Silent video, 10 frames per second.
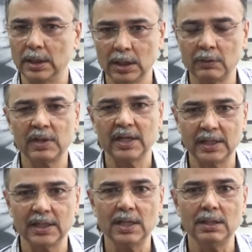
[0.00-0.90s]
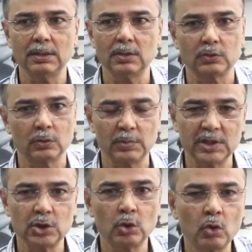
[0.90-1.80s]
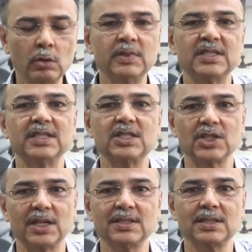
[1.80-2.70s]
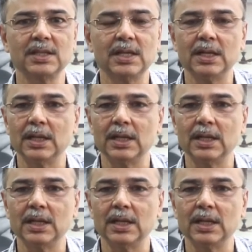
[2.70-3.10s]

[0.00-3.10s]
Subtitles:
in our area. So please don't miss this chance.